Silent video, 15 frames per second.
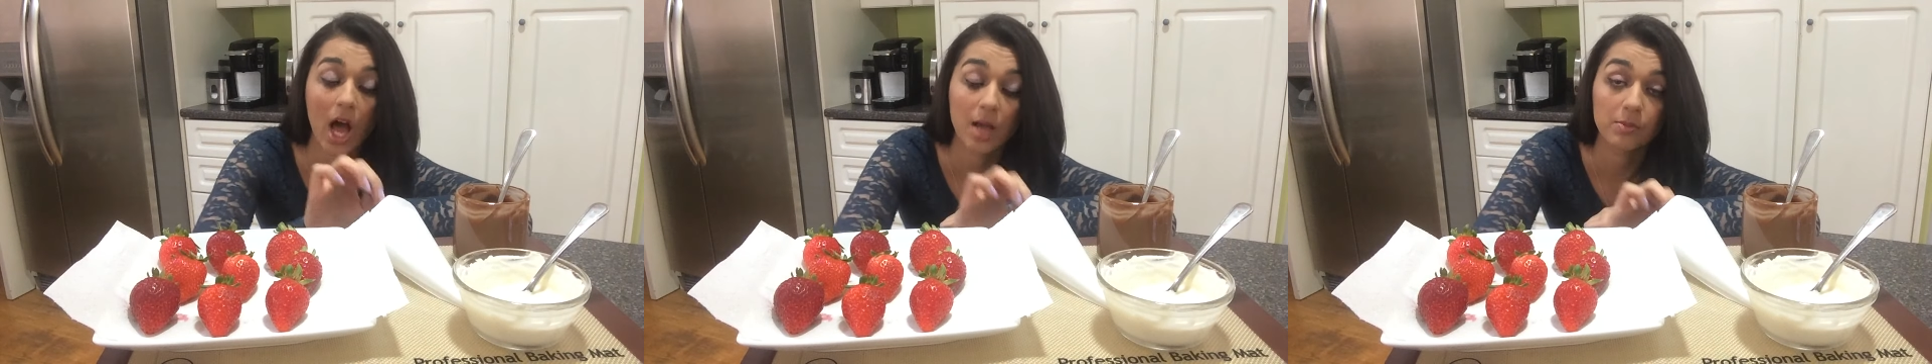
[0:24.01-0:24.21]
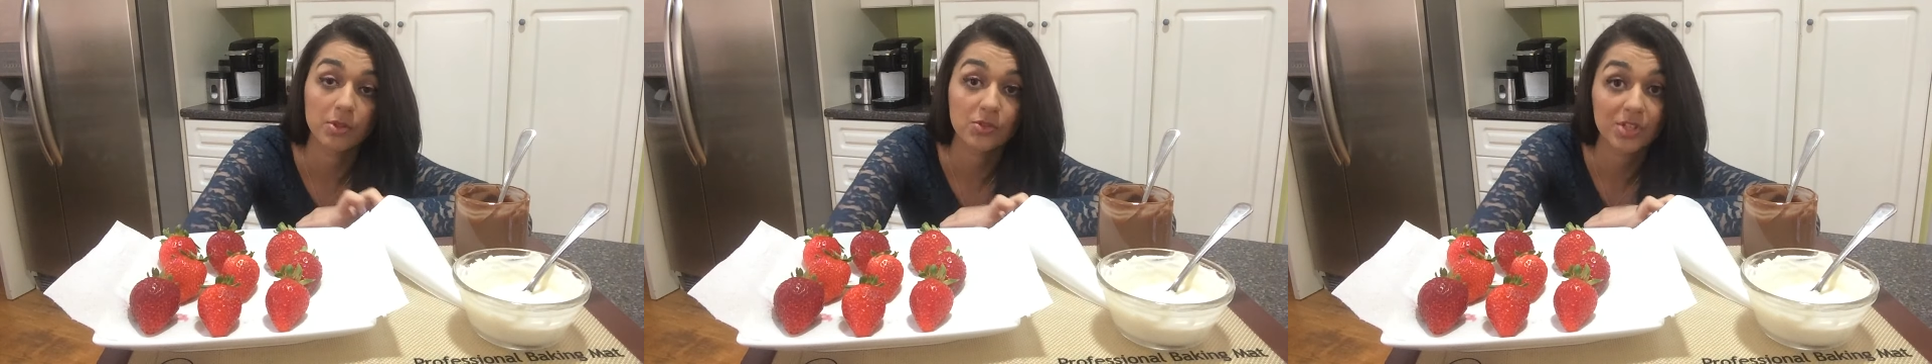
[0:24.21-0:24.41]

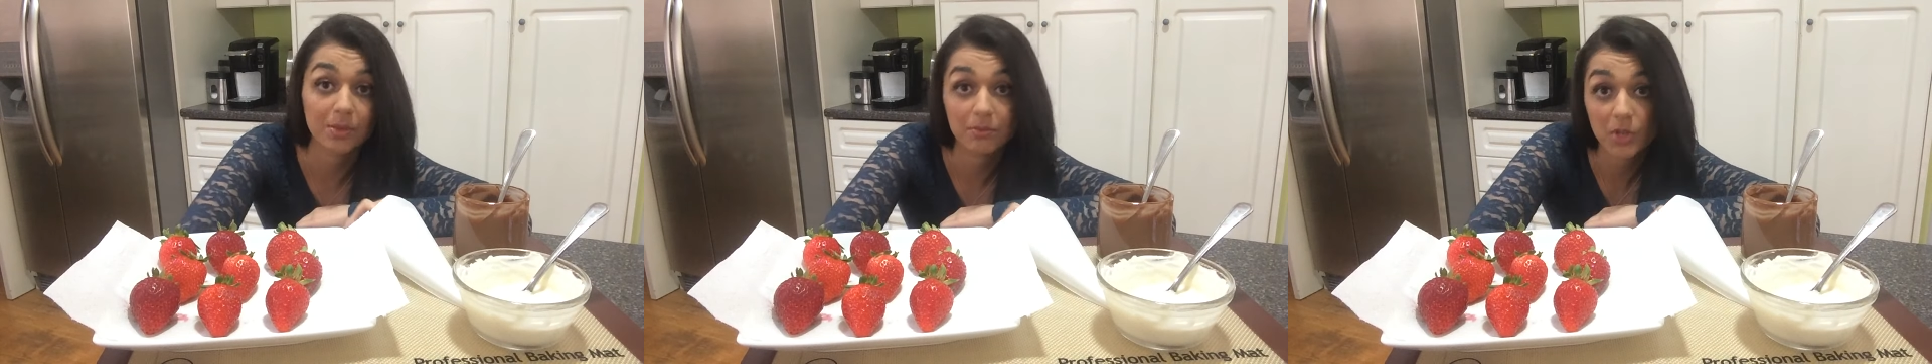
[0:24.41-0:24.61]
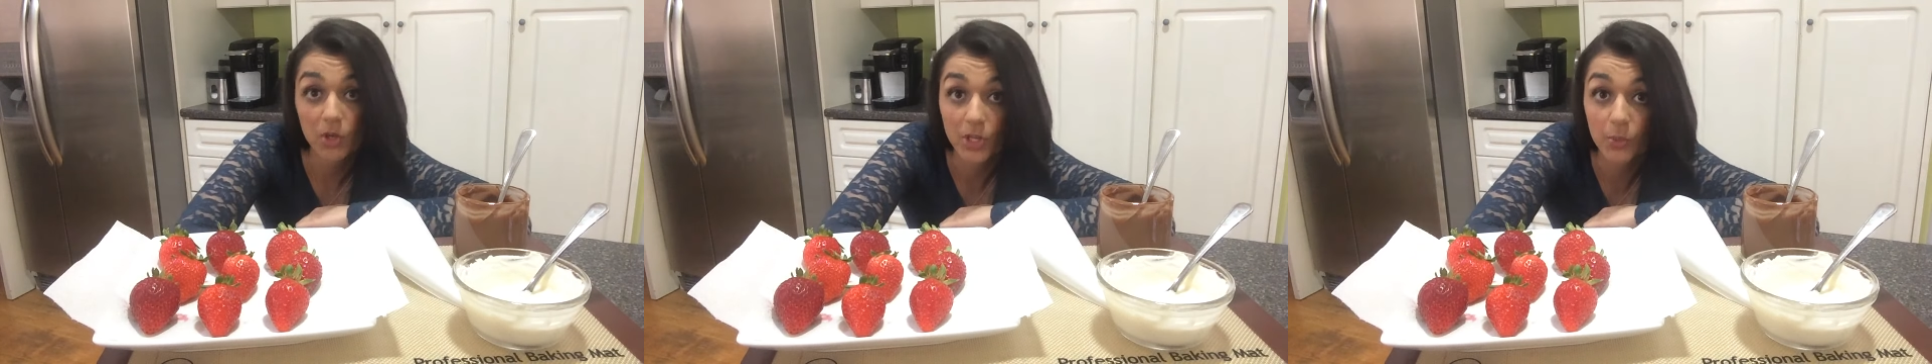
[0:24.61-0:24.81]
I'm
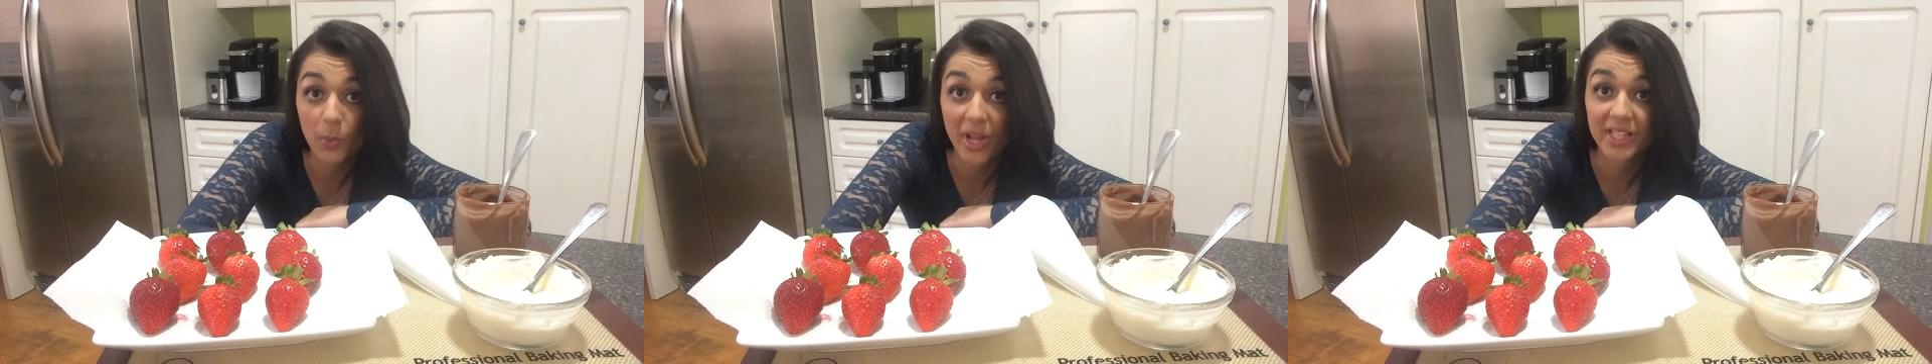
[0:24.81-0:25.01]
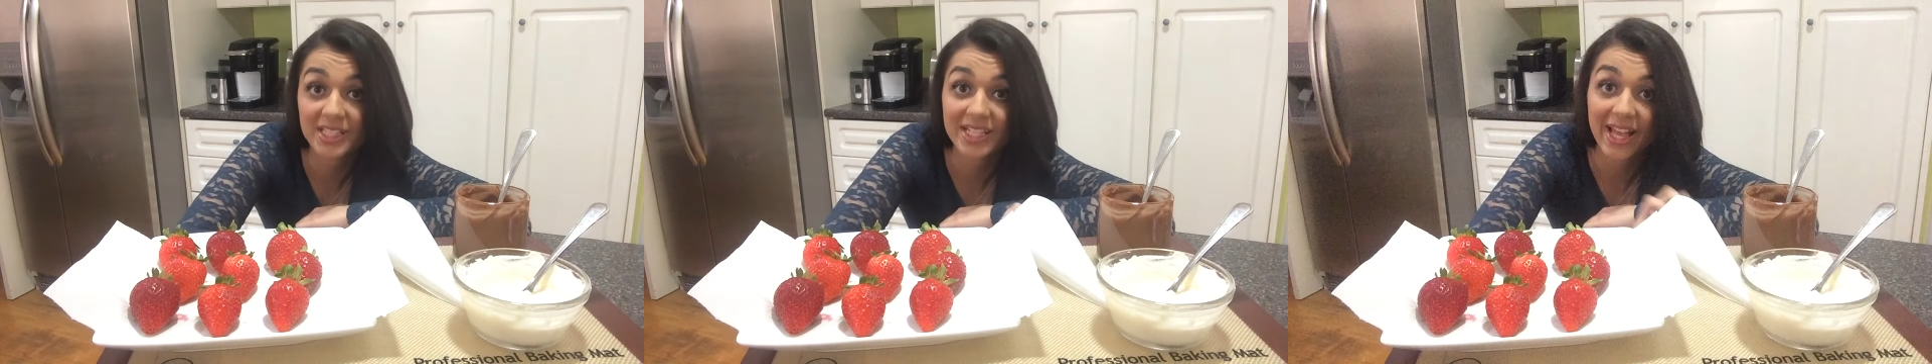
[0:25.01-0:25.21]
using milk and
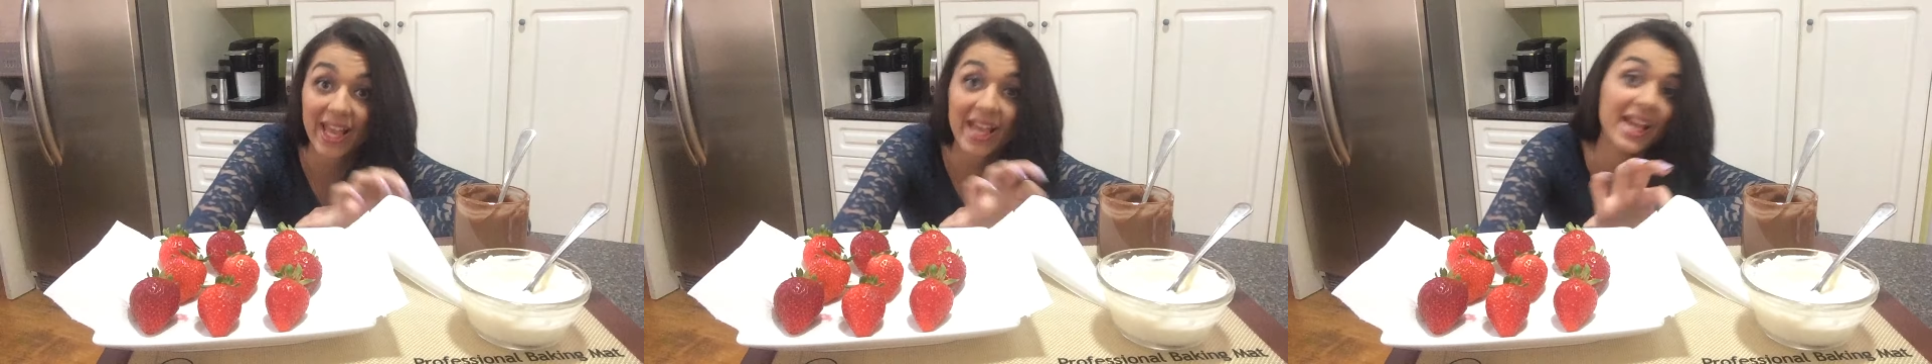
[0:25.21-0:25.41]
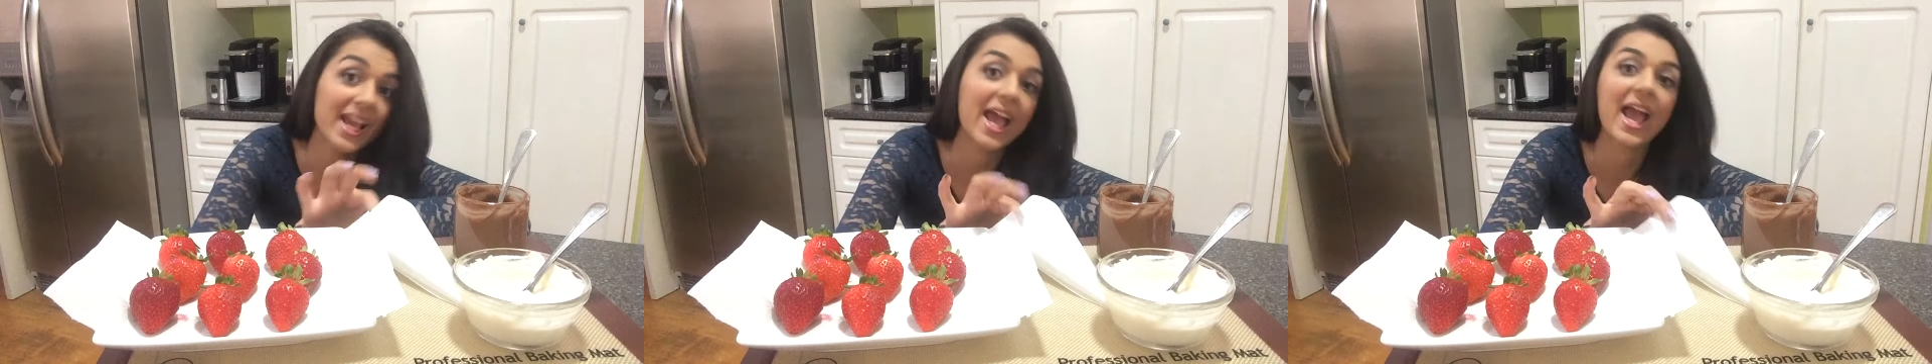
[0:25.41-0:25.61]
white
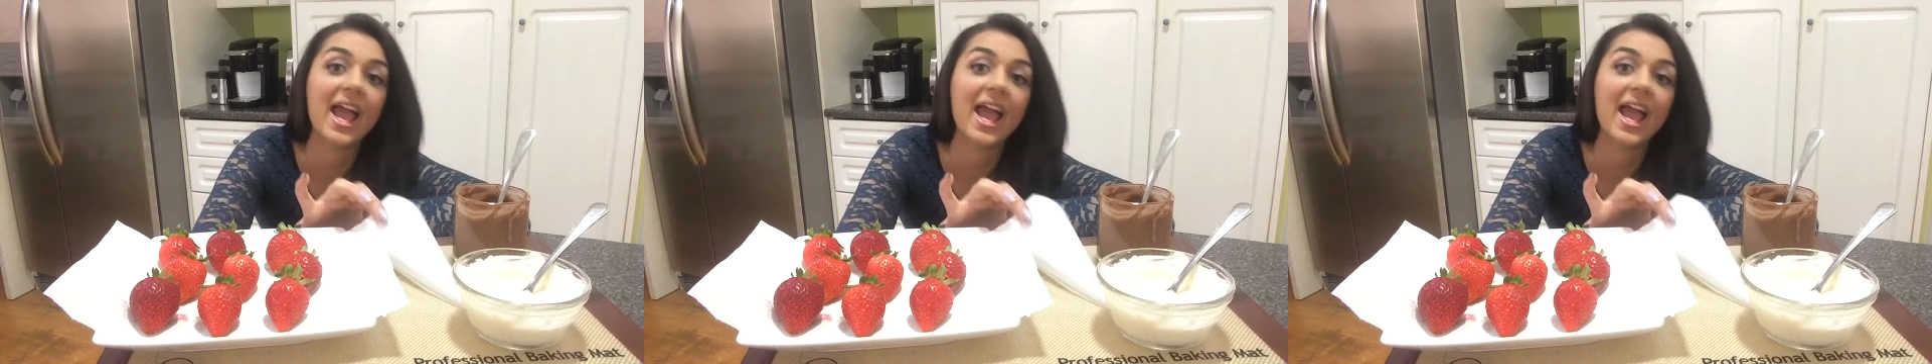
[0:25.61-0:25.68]
today